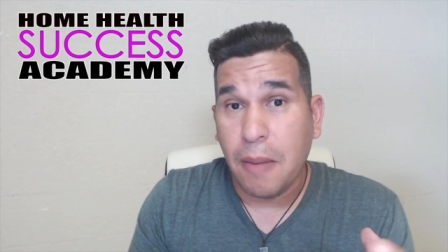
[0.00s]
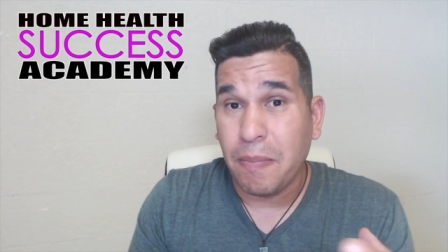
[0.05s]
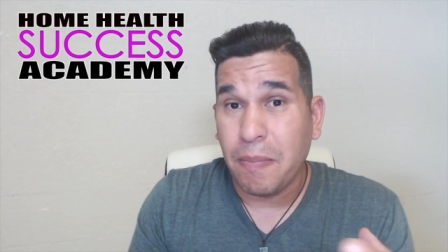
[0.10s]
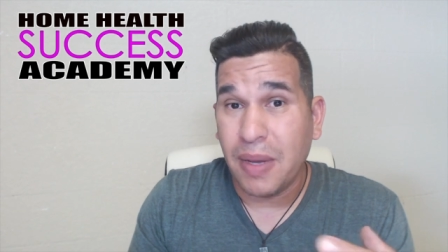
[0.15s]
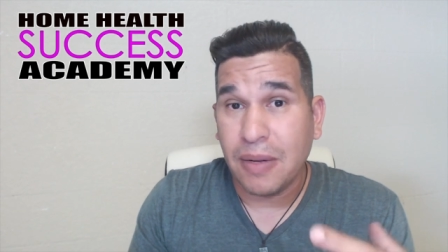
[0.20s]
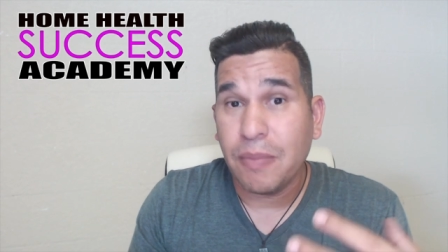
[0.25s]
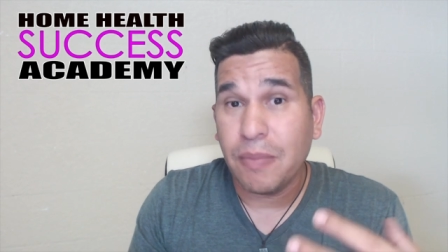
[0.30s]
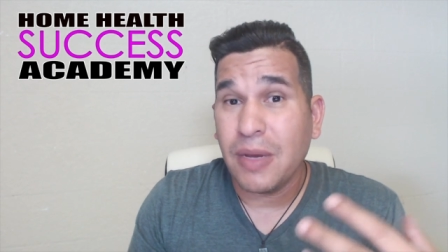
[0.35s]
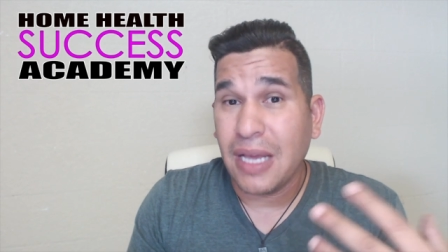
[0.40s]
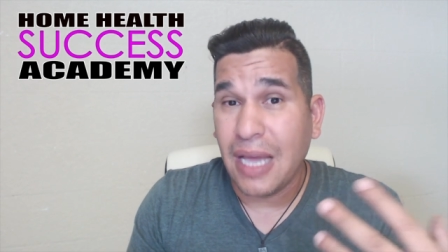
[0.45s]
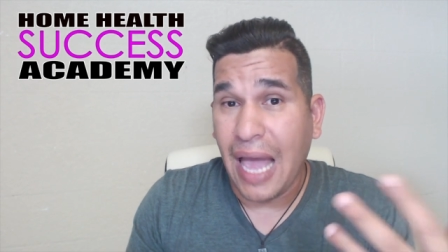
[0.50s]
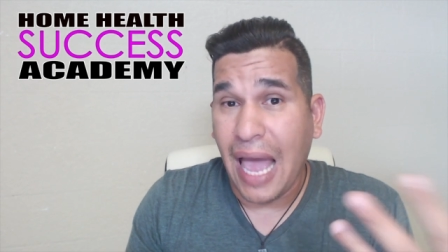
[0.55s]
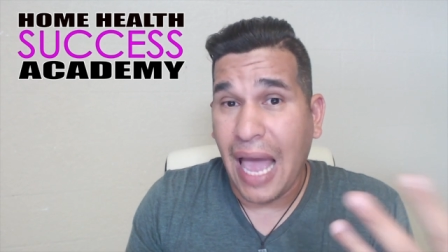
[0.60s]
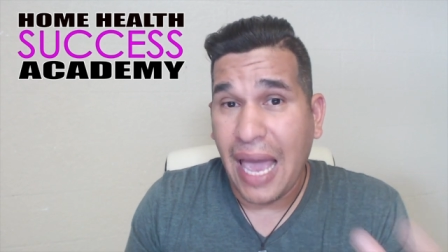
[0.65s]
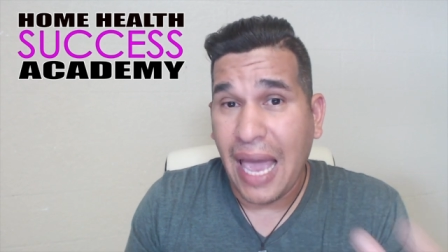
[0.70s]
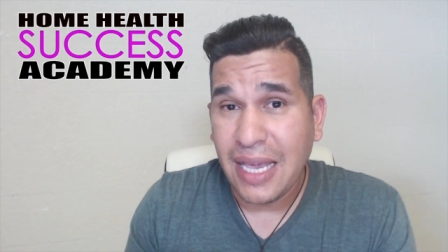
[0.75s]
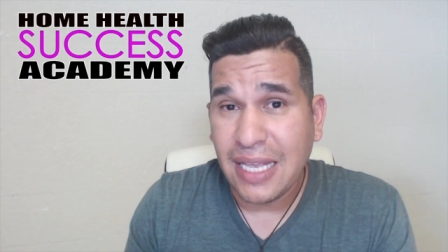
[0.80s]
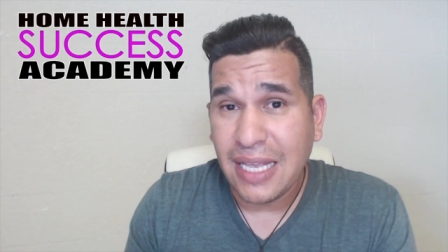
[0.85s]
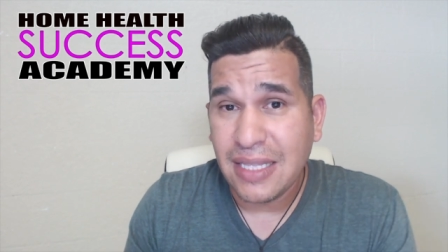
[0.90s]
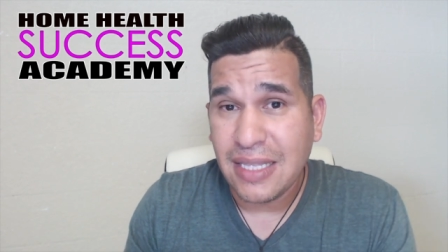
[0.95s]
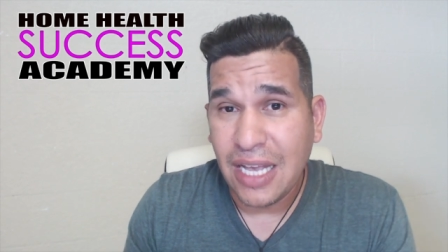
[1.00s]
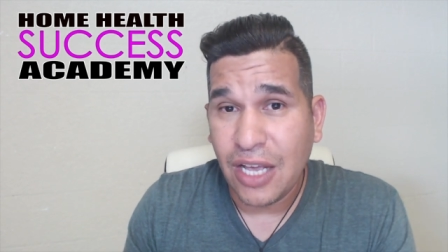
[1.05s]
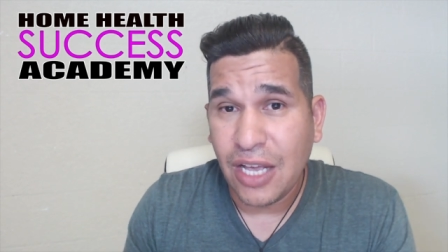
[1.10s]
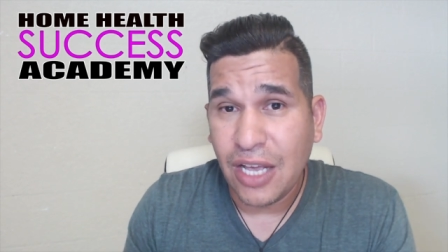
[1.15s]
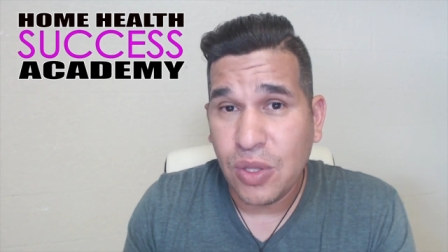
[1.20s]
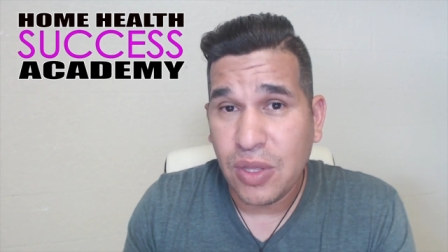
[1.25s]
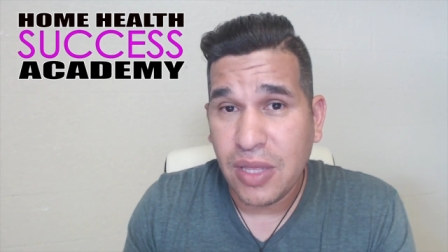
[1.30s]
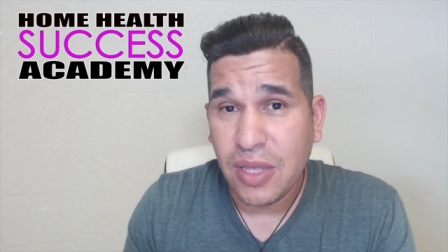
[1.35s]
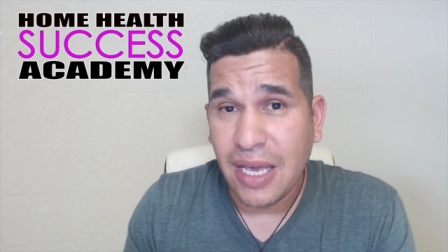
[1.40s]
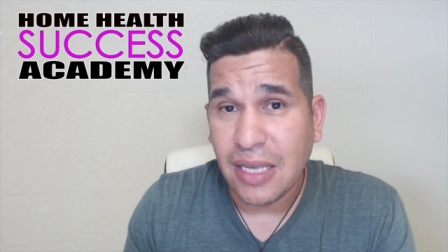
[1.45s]
But I can tell
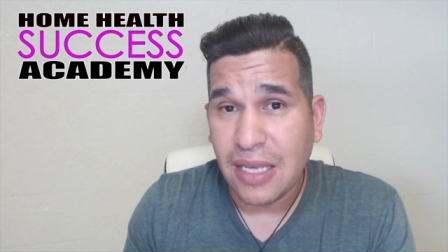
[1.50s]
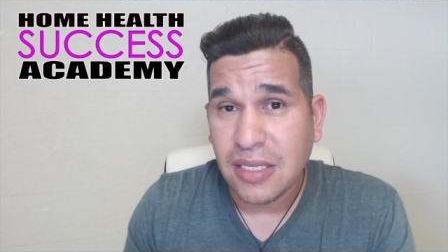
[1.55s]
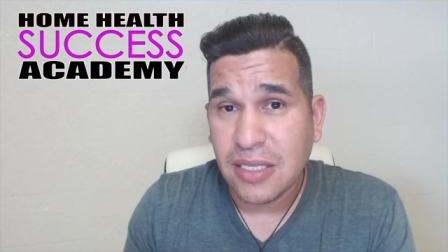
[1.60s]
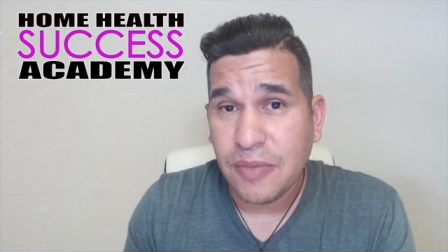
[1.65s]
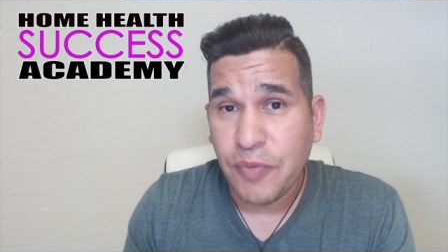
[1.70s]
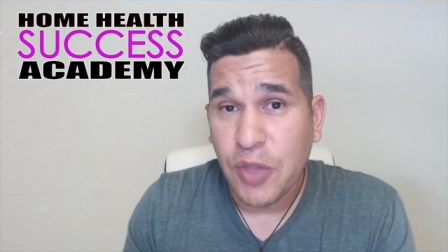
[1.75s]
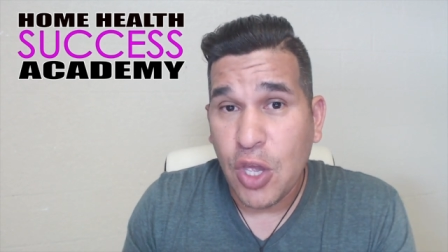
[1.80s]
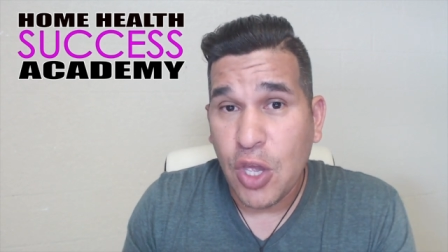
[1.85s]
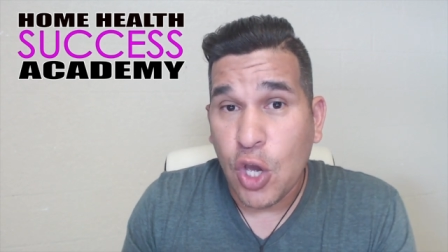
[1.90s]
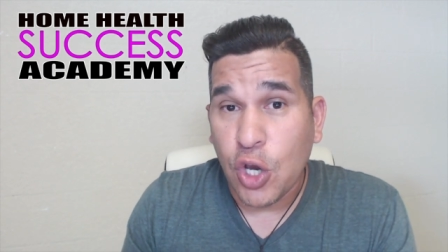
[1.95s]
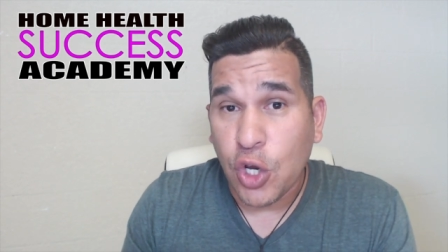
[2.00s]
you this,